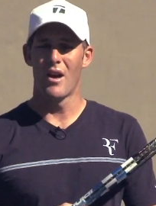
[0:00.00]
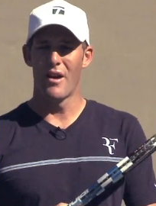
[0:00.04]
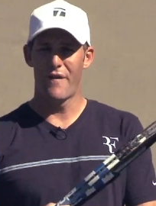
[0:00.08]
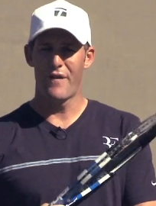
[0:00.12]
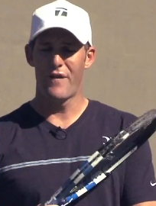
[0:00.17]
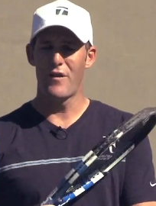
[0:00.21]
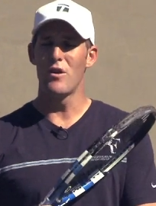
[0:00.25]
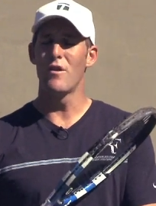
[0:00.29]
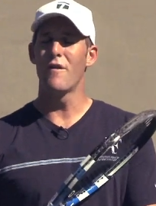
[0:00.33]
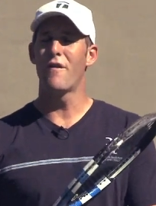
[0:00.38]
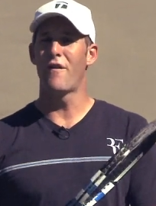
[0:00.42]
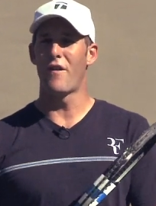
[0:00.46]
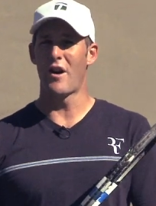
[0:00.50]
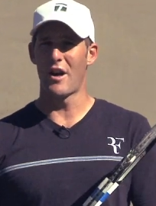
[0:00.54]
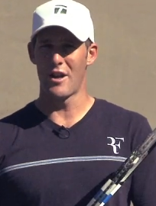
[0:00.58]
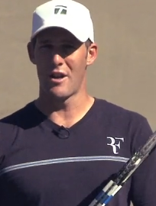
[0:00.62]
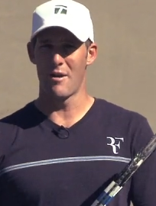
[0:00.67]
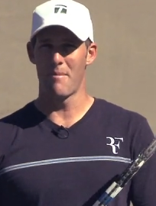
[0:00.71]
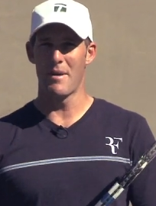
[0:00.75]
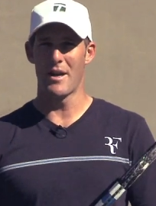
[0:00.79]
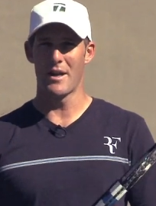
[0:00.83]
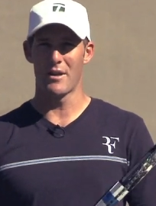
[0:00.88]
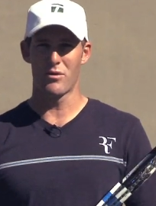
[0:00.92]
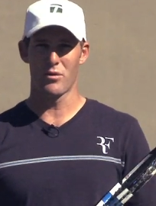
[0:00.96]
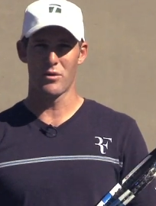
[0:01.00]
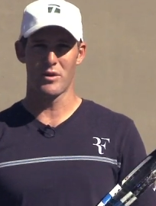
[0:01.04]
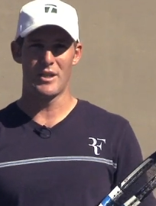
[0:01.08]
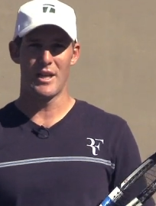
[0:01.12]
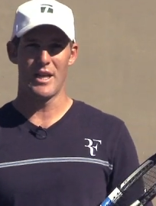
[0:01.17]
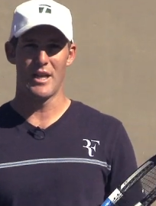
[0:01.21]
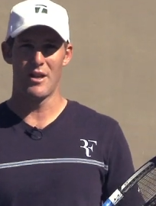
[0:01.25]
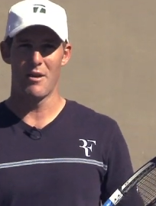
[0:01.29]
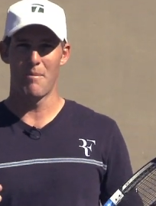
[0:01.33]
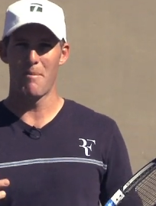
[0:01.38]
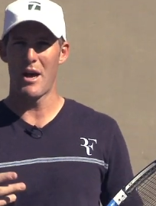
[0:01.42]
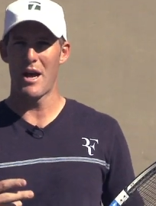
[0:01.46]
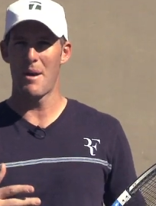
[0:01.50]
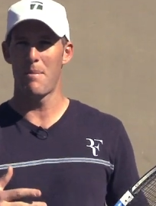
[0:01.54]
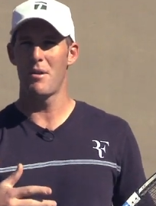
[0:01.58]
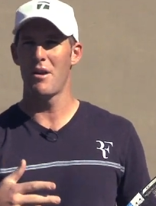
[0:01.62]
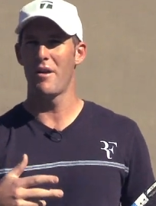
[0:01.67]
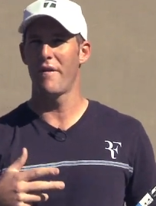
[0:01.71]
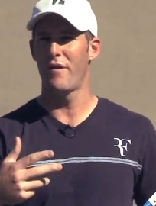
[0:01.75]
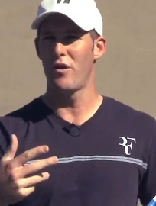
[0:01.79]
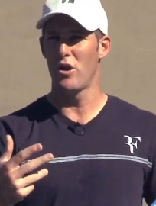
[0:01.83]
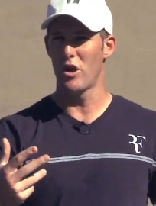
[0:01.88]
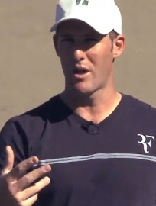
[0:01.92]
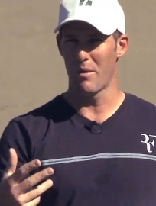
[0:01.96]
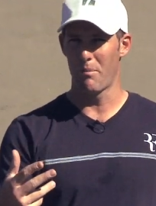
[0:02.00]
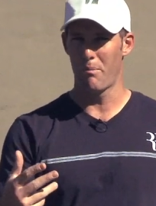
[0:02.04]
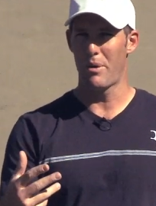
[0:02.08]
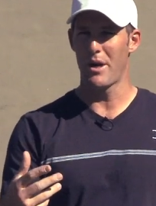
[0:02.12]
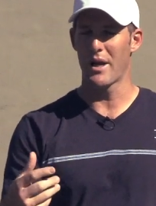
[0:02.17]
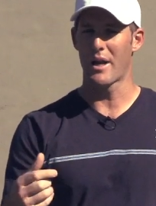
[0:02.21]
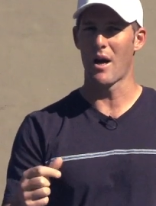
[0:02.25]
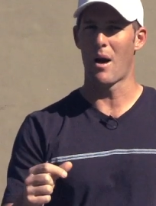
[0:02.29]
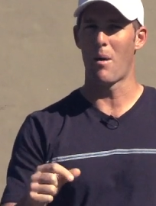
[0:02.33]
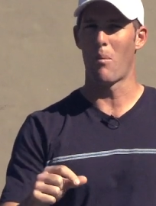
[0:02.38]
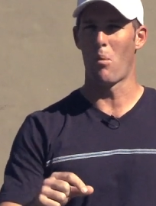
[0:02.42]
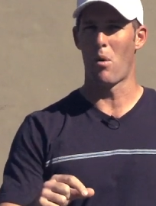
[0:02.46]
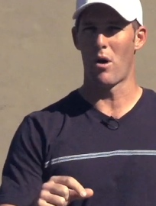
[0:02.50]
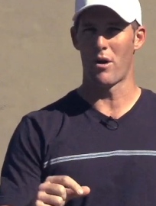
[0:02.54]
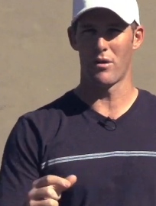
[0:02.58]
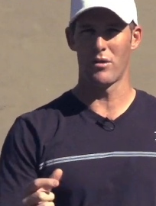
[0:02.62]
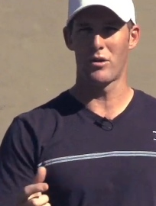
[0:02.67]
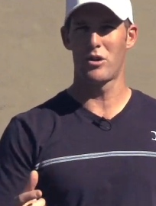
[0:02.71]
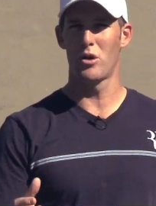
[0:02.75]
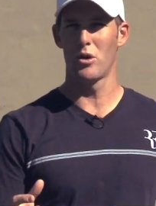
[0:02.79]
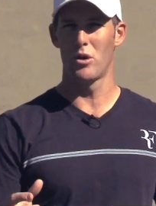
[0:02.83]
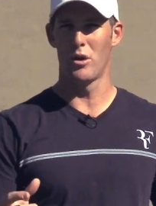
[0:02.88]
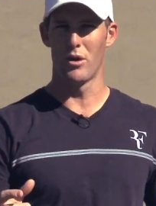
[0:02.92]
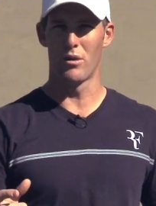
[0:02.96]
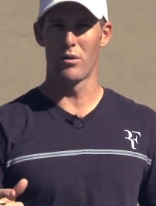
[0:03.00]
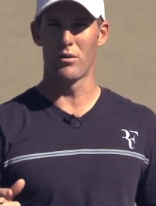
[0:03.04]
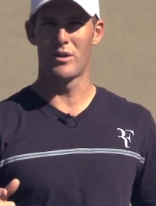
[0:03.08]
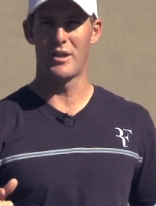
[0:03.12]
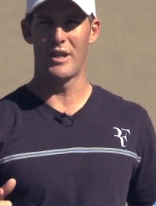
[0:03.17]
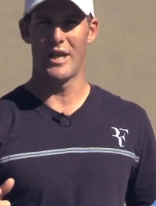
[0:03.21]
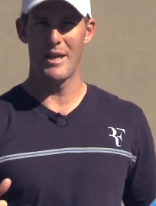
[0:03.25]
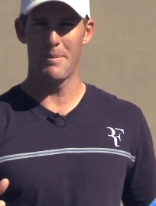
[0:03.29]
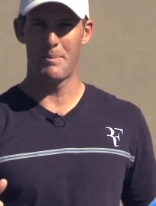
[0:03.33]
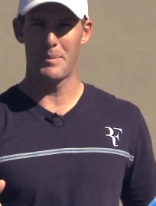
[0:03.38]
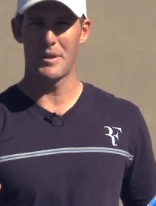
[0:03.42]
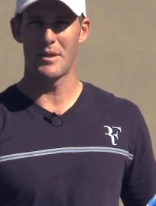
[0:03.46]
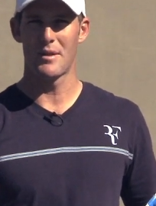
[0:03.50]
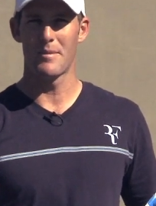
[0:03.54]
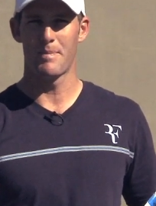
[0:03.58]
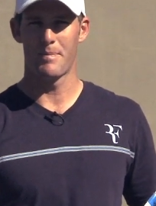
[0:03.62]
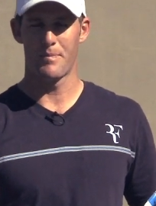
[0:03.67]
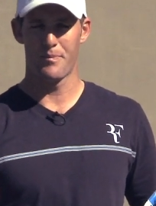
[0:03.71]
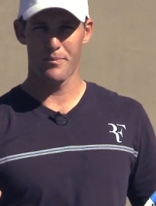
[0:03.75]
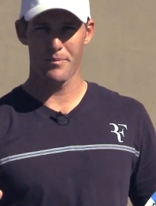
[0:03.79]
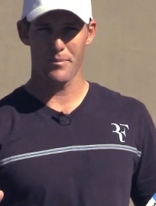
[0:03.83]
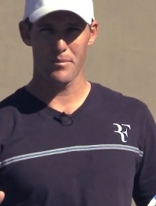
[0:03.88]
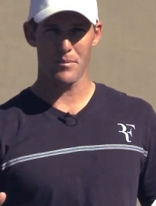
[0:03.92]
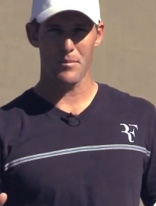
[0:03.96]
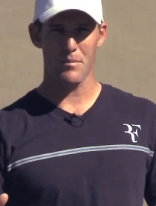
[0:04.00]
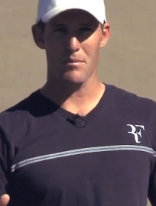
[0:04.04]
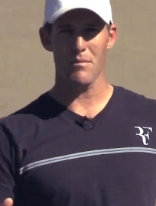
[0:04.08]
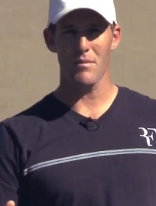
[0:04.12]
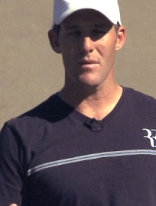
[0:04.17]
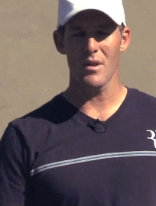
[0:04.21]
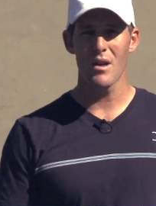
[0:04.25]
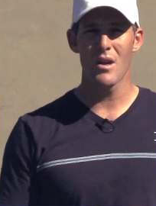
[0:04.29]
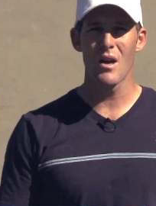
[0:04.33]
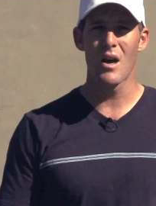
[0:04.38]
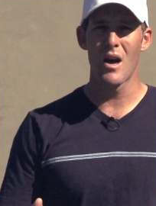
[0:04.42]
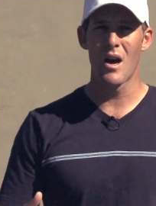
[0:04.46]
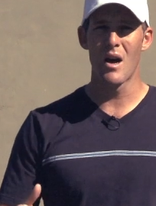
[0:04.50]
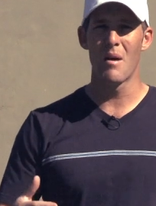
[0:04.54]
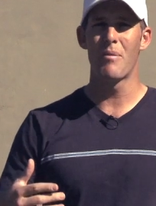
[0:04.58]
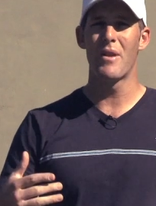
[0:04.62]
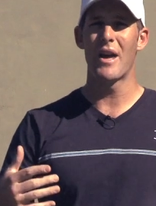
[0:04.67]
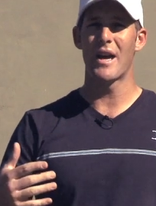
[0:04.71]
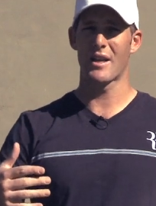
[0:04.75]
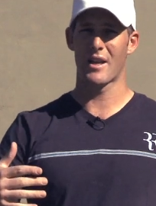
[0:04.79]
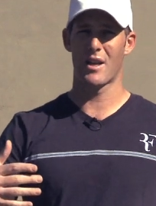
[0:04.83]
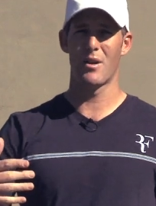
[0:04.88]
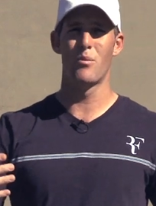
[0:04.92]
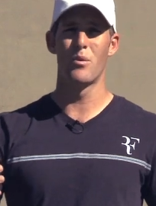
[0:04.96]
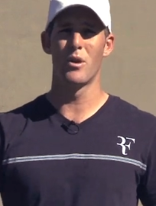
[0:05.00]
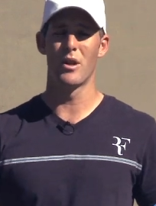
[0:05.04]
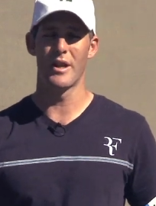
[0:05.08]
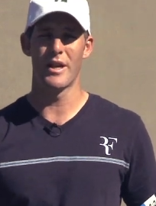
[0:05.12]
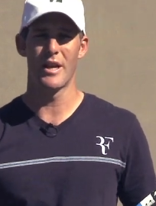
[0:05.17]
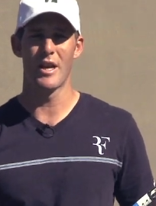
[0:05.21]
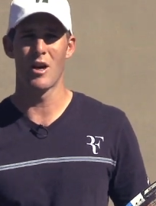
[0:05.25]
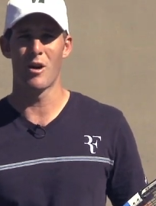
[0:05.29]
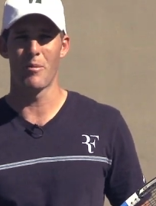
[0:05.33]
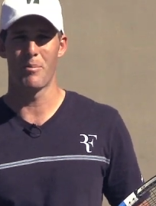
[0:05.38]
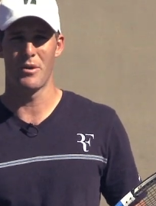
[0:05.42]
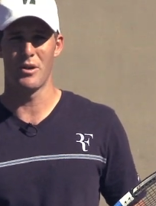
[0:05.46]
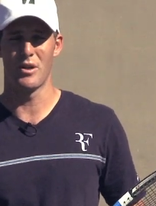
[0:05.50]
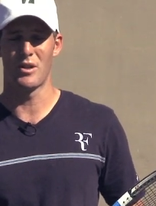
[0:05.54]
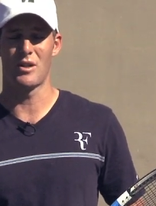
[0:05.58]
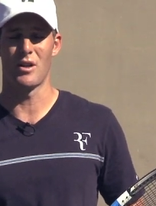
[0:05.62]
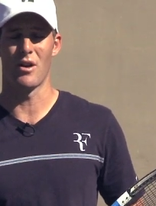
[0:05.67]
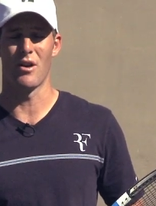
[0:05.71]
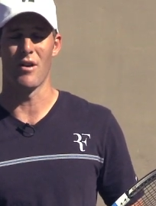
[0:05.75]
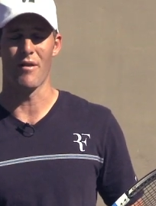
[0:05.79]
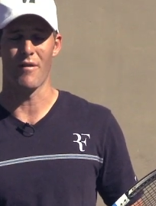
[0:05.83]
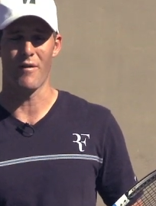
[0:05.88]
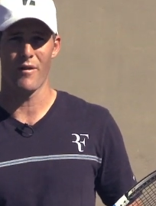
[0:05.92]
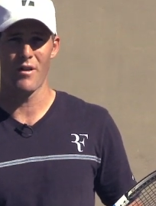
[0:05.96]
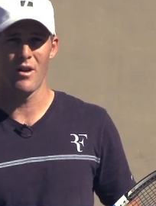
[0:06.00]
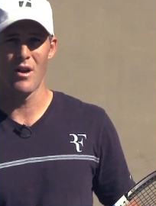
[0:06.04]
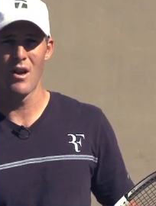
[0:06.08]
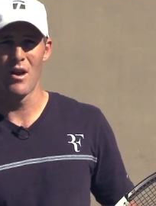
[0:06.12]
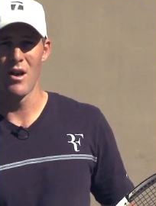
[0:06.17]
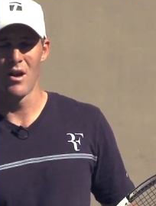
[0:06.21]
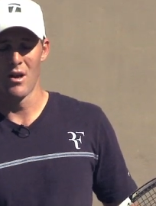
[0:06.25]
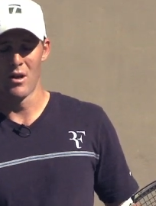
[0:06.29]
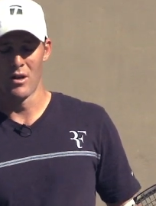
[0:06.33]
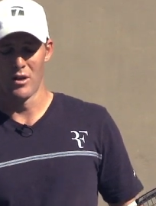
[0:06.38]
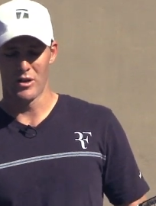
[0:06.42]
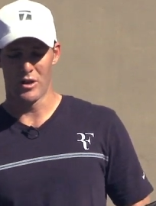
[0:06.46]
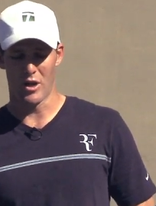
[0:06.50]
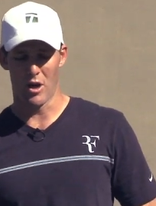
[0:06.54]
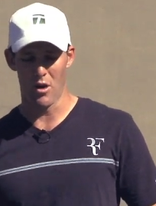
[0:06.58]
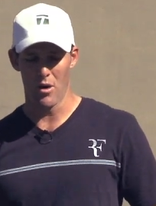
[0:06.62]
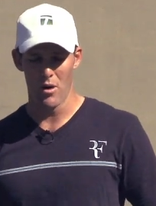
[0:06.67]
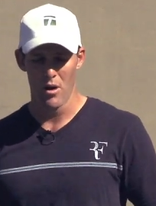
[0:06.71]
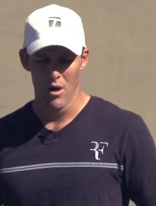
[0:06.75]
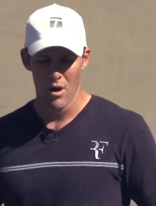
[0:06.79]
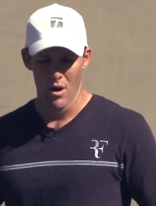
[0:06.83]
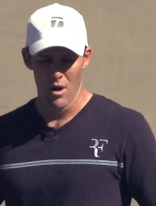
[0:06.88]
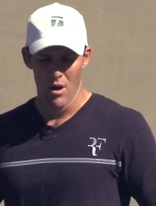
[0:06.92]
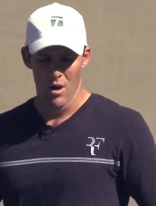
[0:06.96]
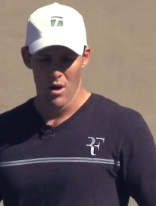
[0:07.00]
a few fundamentals here that maybe if you can pick up one or two little tips, that can really help you serve. So